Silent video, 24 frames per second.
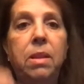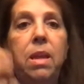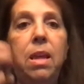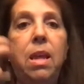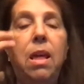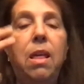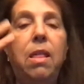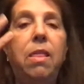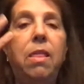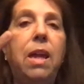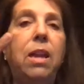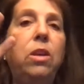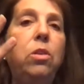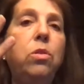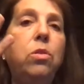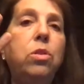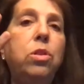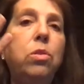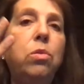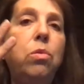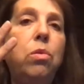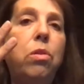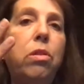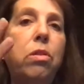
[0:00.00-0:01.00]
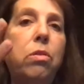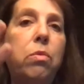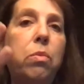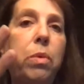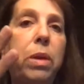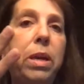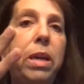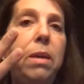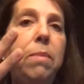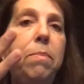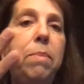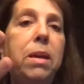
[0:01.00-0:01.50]
Then you do
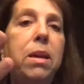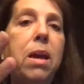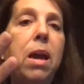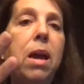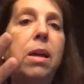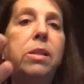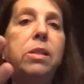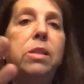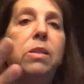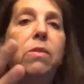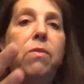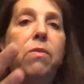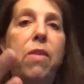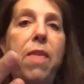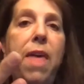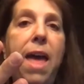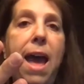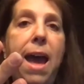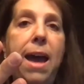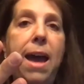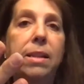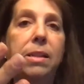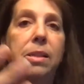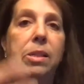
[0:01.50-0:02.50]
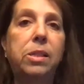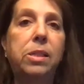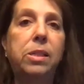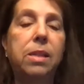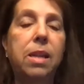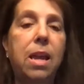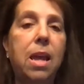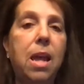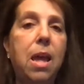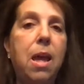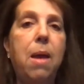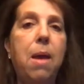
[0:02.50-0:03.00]
3 because of that,
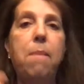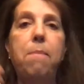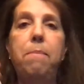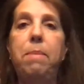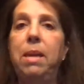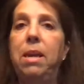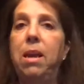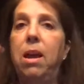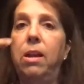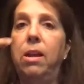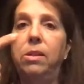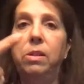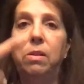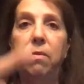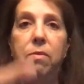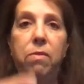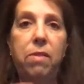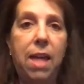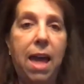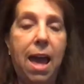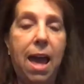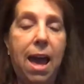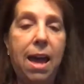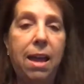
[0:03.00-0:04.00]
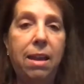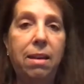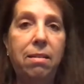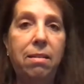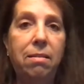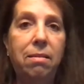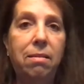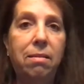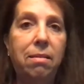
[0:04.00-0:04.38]
because of that,